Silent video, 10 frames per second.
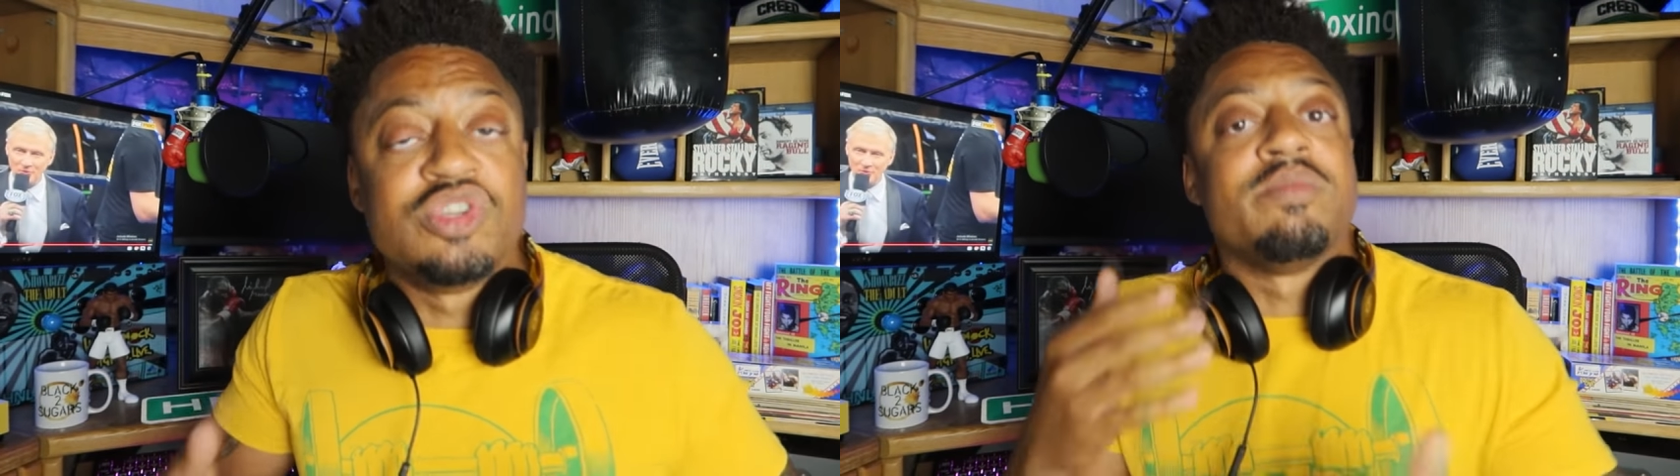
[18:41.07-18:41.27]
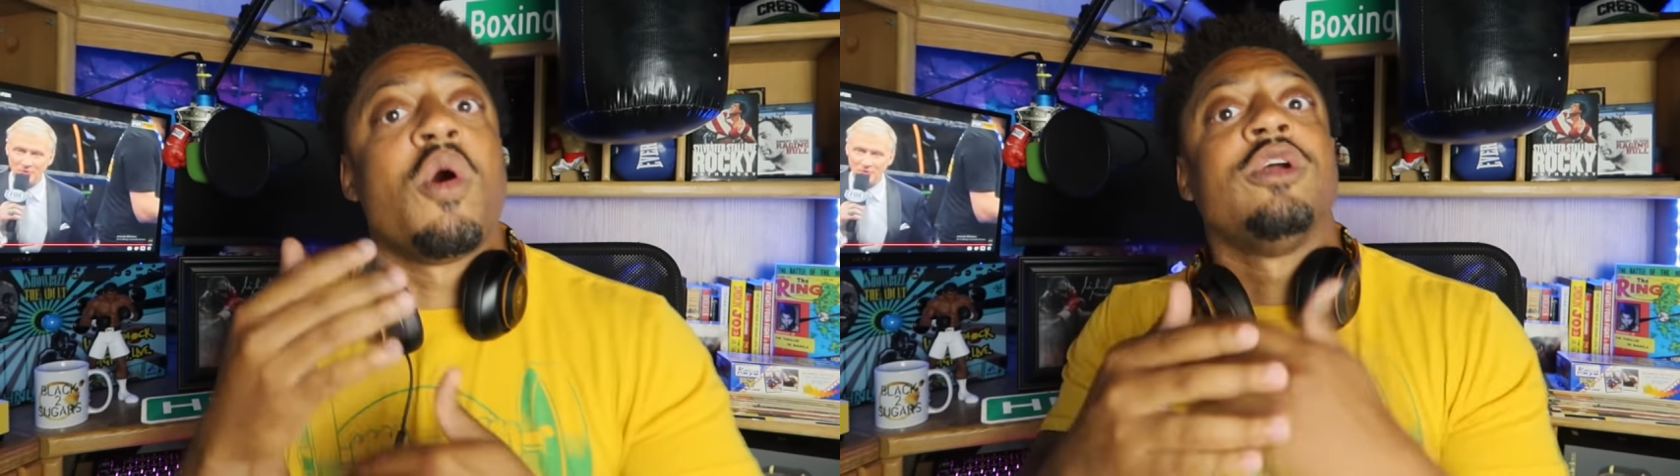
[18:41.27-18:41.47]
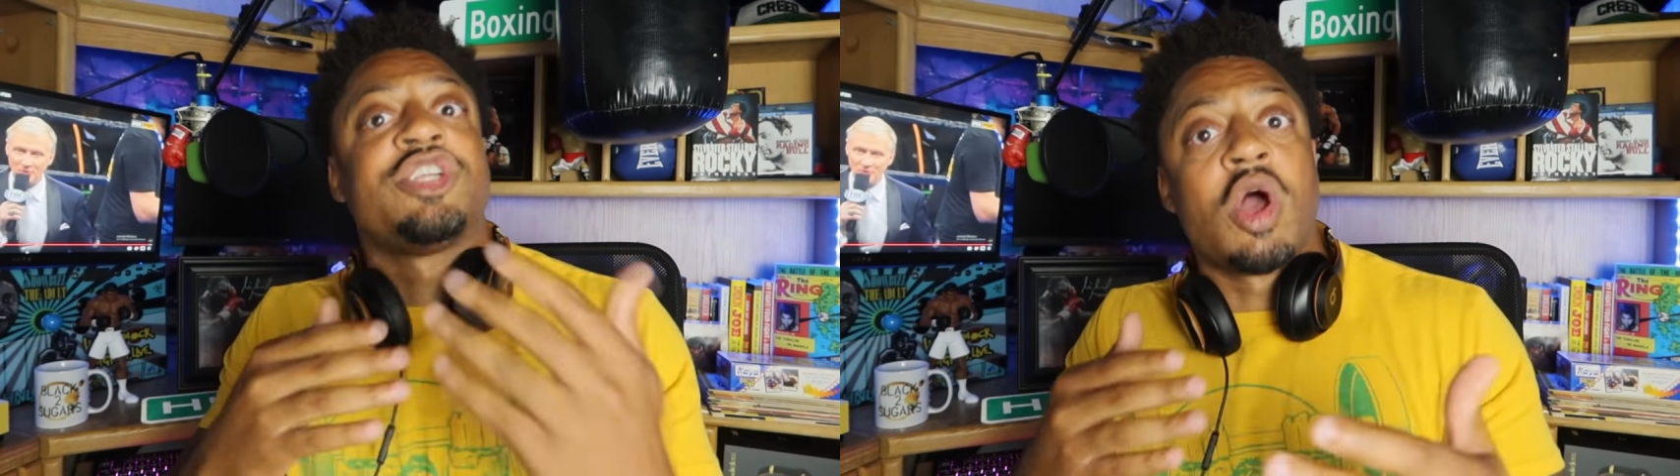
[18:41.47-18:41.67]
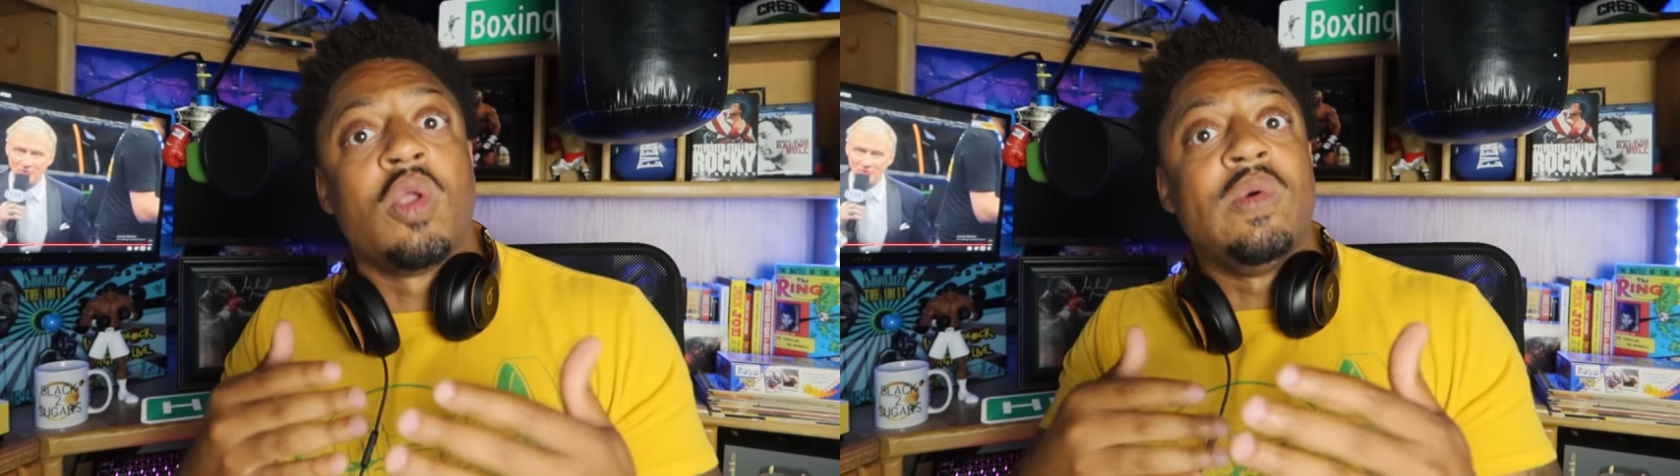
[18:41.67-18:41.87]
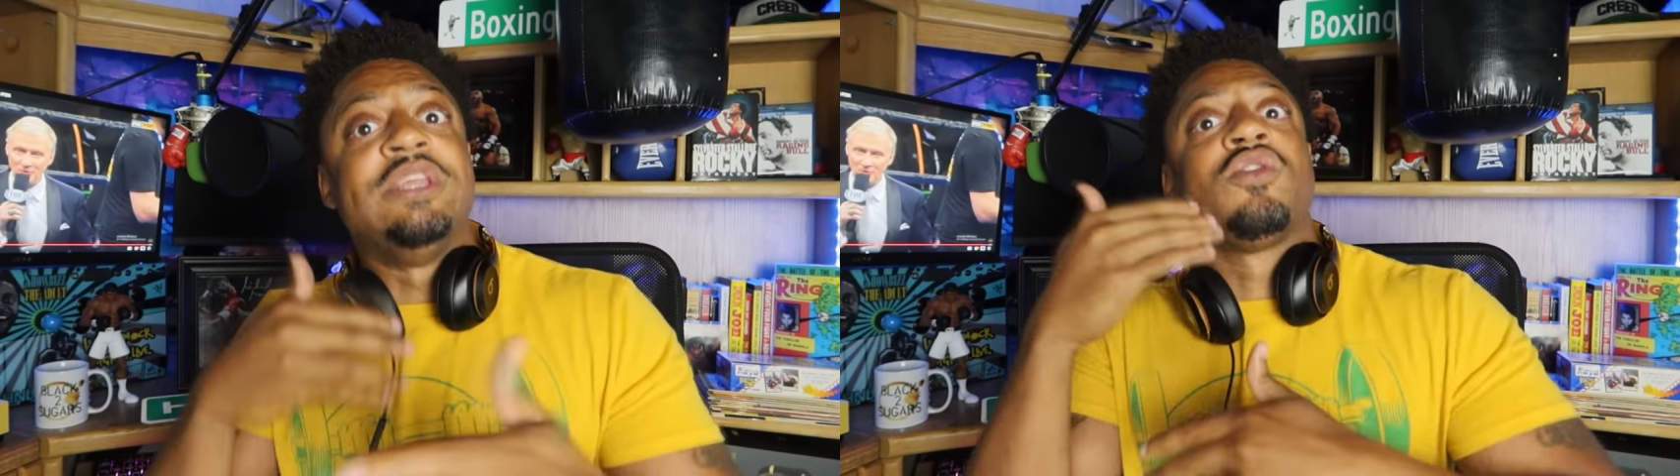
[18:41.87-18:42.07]
Jermall
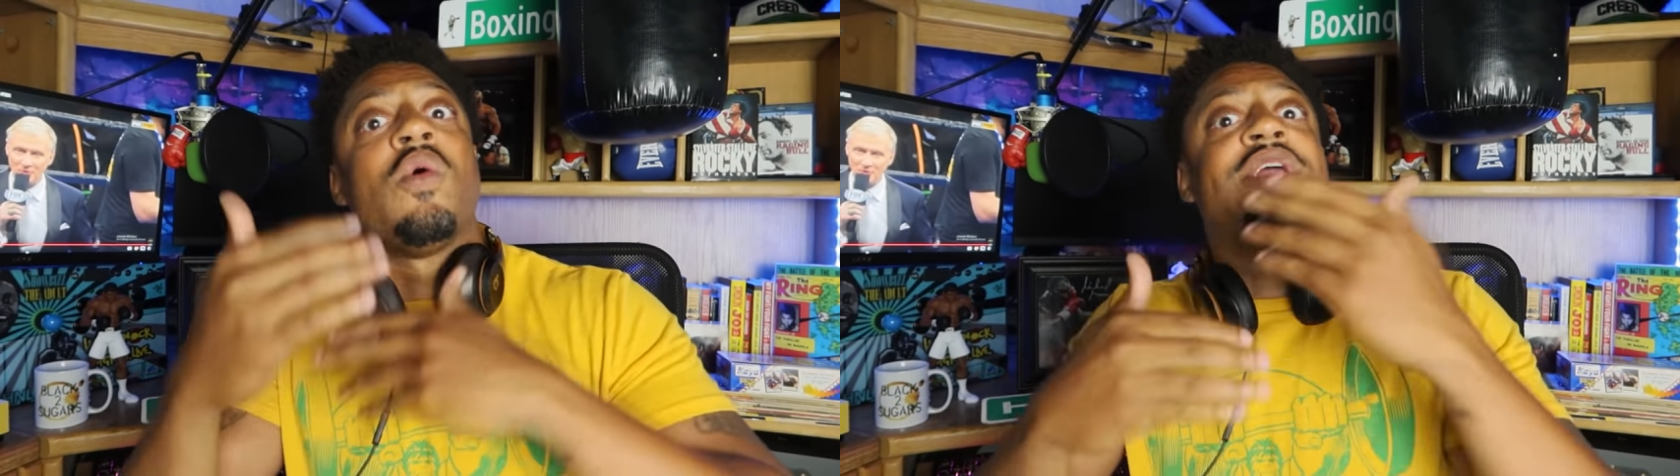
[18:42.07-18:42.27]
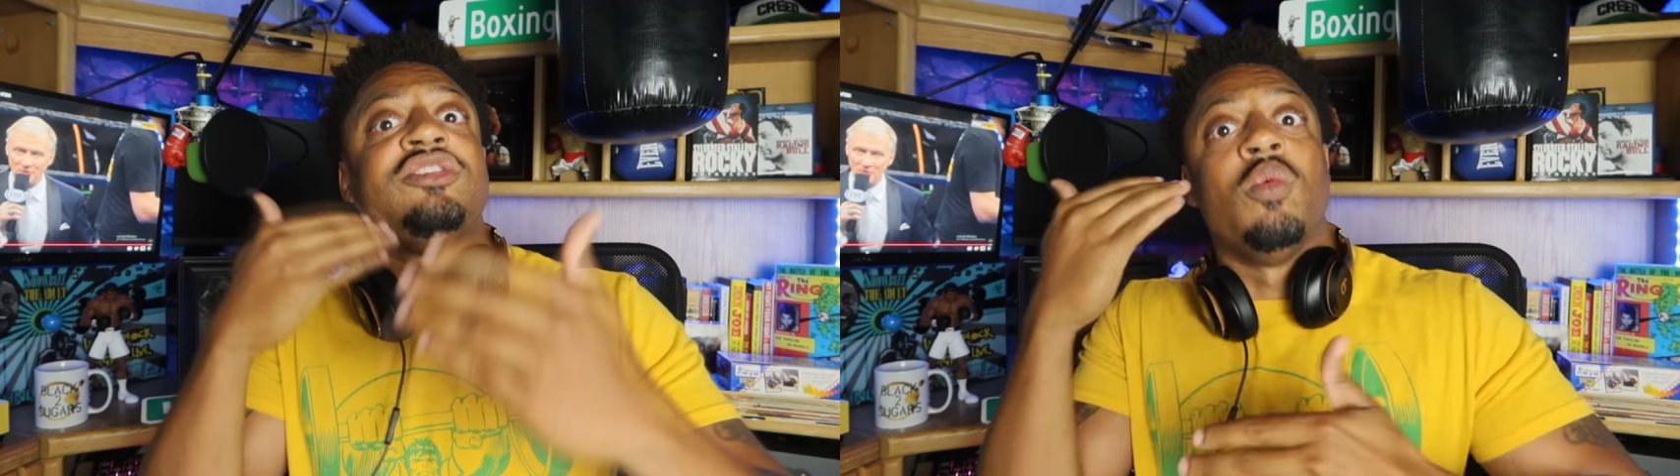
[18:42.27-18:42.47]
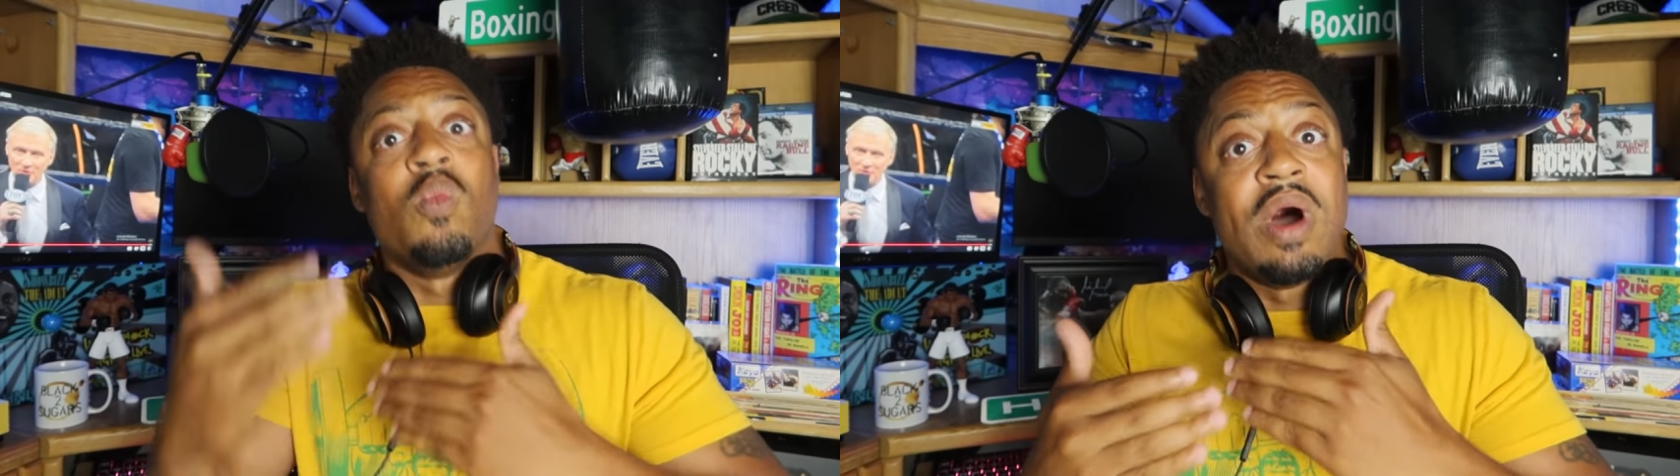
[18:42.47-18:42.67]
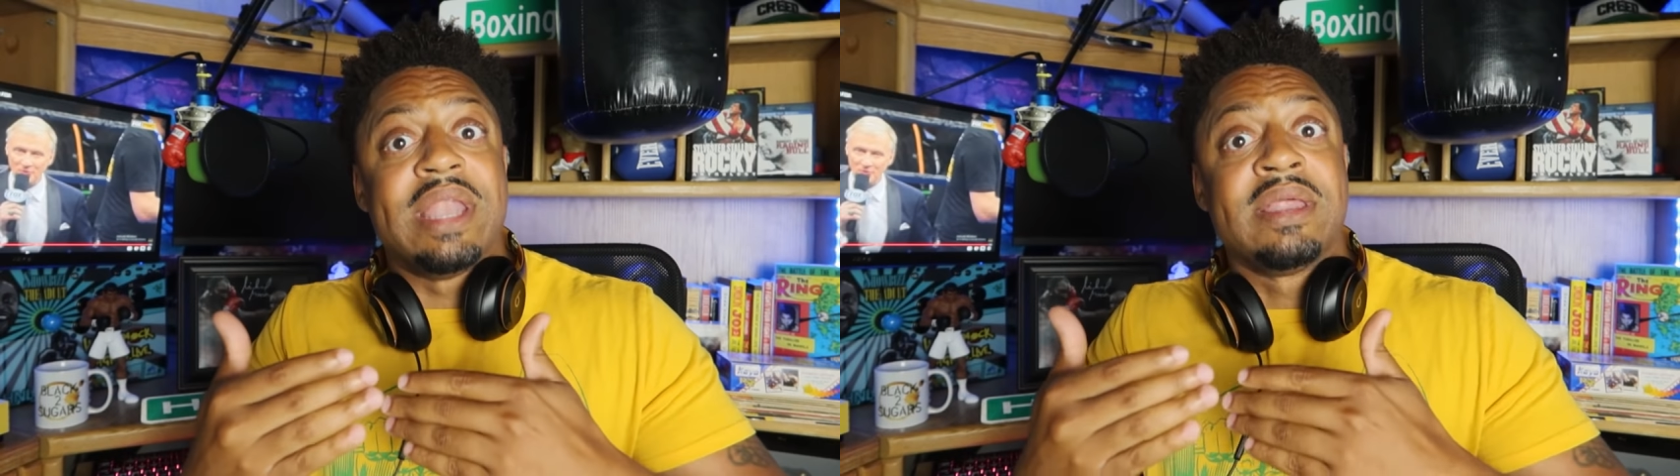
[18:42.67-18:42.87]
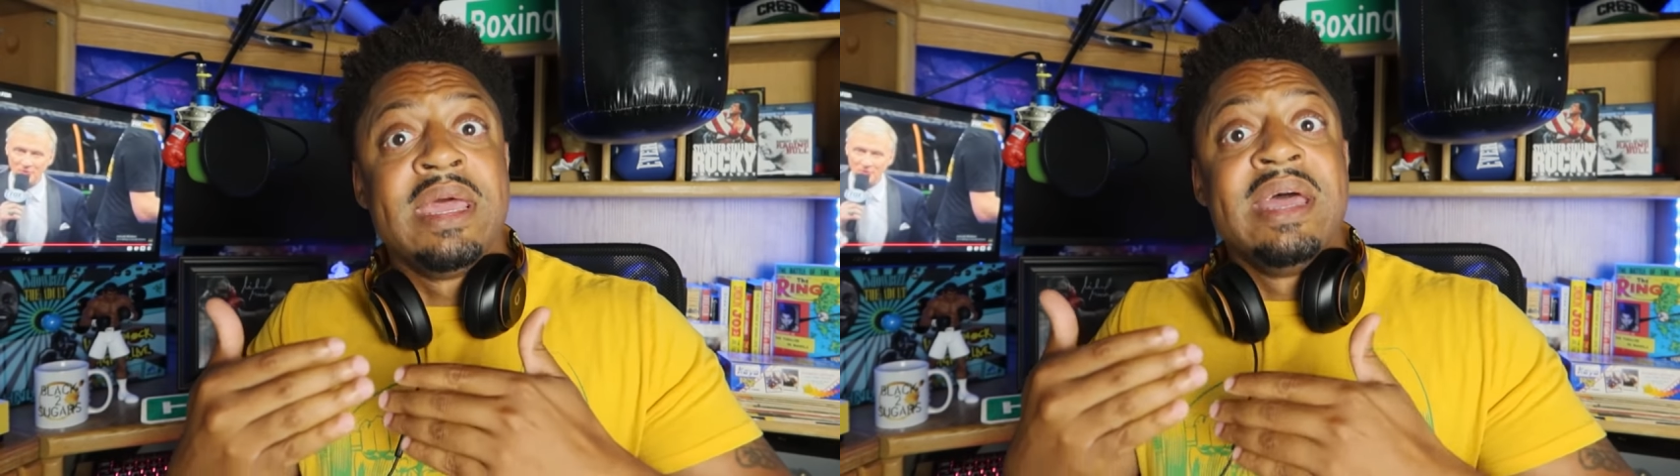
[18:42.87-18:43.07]
Charlo, he's going to want